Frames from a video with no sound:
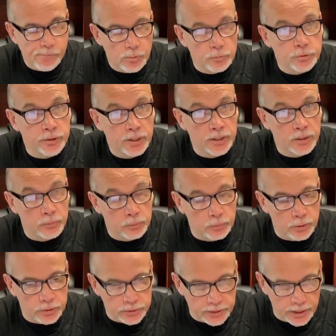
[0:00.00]
We'll see how that one
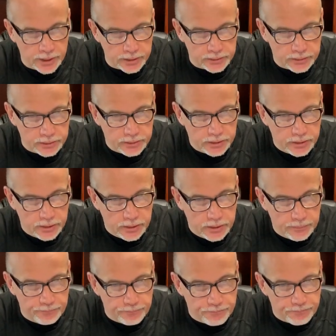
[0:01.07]
works out.
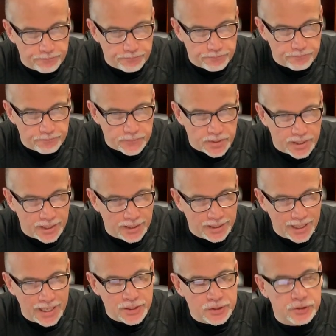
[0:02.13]

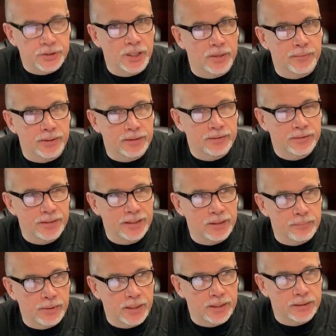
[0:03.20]
Elijah's coming. Think
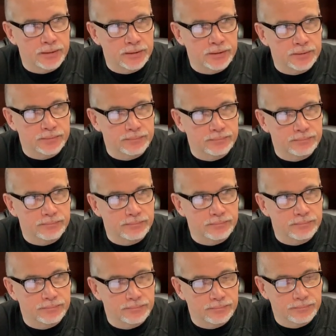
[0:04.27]
about it.
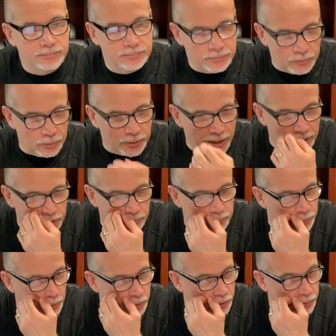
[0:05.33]
We'll
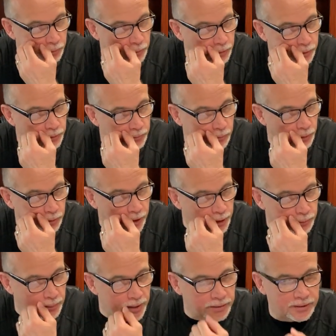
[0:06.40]

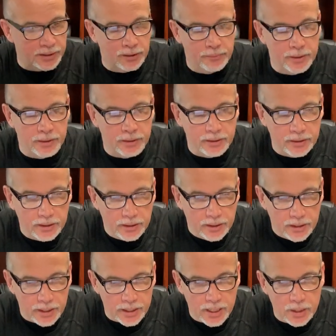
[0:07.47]
touch base in a minute.
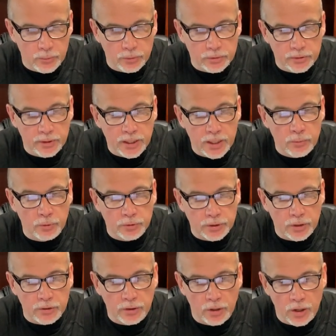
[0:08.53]
And he will
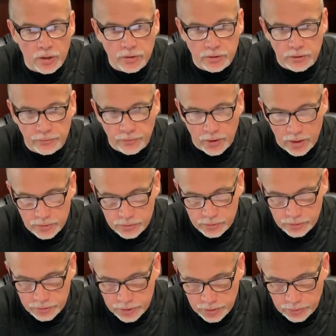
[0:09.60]
turn the hearts of the fathers to
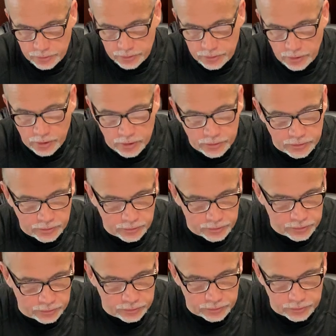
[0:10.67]
their children, and the hearts of the
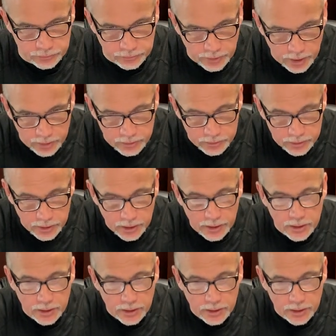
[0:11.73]
children to their fathers,